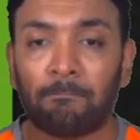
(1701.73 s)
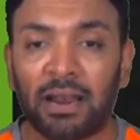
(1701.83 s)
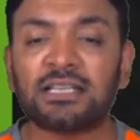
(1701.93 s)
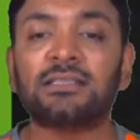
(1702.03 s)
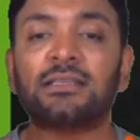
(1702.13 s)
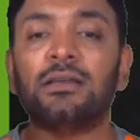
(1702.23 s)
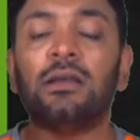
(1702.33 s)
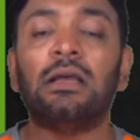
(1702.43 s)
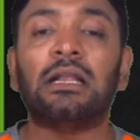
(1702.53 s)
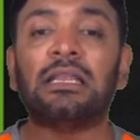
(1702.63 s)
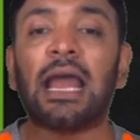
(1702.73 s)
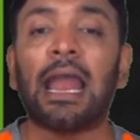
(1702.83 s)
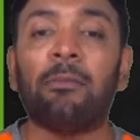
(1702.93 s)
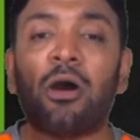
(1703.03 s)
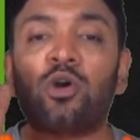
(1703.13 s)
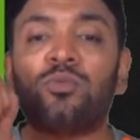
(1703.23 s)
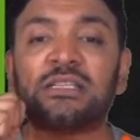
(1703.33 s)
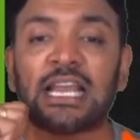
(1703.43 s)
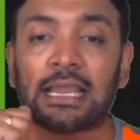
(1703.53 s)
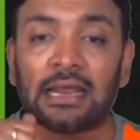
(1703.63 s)
plus the amount
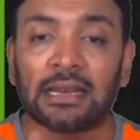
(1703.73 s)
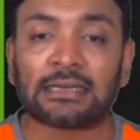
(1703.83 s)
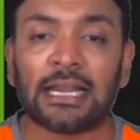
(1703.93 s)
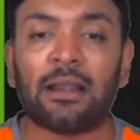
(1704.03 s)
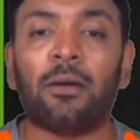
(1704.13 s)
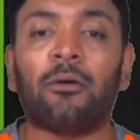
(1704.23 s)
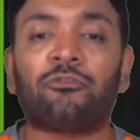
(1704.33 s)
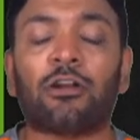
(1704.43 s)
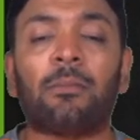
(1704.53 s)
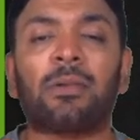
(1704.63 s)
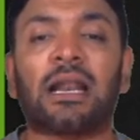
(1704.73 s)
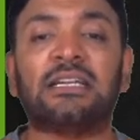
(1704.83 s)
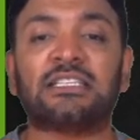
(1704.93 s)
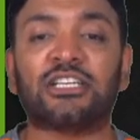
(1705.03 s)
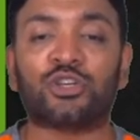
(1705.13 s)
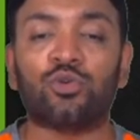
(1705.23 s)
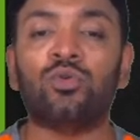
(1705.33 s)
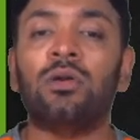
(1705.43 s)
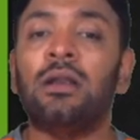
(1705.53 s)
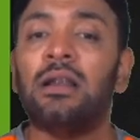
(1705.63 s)
which I collected from rights
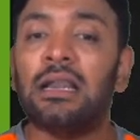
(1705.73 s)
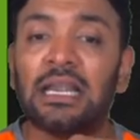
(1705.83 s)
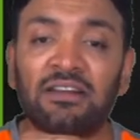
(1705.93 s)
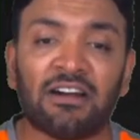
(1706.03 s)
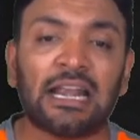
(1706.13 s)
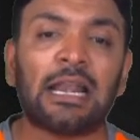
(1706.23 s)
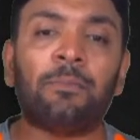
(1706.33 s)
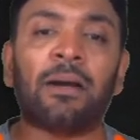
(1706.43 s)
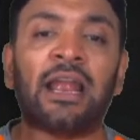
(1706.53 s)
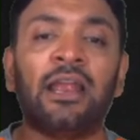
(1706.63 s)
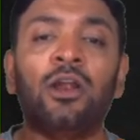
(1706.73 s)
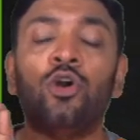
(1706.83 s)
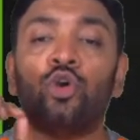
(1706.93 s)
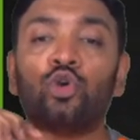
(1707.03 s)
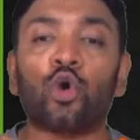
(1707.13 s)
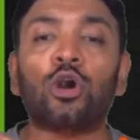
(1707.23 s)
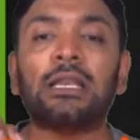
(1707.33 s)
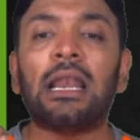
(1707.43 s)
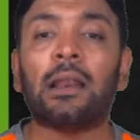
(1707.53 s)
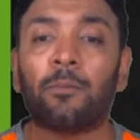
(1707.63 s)
issue divided by
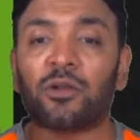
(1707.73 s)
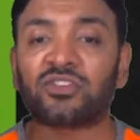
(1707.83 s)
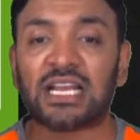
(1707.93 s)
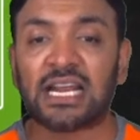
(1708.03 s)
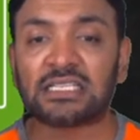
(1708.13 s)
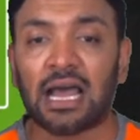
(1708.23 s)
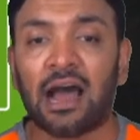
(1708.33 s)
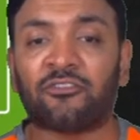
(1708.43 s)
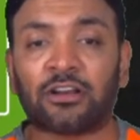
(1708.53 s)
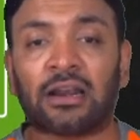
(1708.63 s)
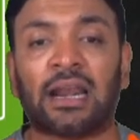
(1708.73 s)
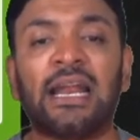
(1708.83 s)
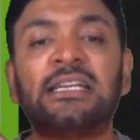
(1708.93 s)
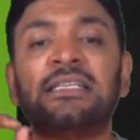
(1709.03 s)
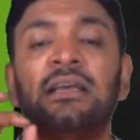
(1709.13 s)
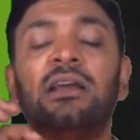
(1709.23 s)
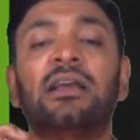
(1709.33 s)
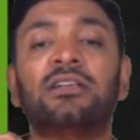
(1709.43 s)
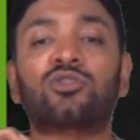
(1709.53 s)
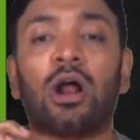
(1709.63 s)
total number of shares after rights
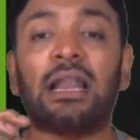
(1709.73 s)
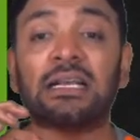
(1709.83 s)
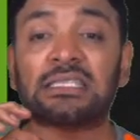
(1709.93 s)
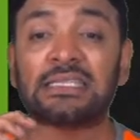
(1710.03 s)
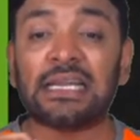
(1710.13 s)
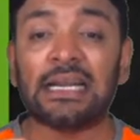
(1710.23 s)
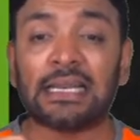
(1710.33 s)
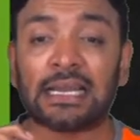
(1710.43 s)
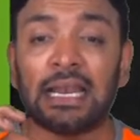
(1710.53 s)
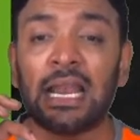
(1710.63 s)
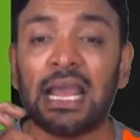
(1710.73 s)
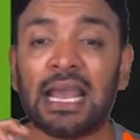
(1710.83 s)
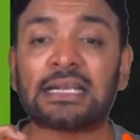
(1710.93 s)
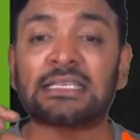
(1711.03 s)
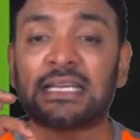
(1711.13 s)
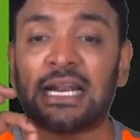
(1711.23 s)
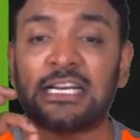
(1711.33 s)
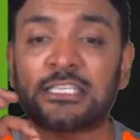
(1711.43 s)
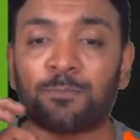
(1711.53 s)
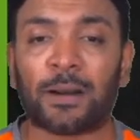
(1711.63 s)
is called as theoretical X
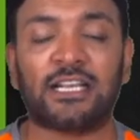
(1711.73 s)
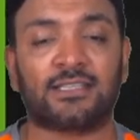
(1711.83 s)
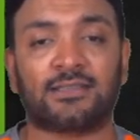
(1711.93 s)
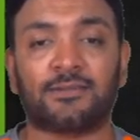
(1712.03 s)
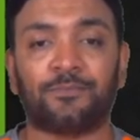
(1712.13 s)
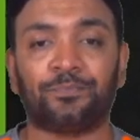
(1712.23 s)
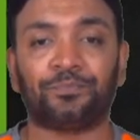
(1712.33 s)
rights price.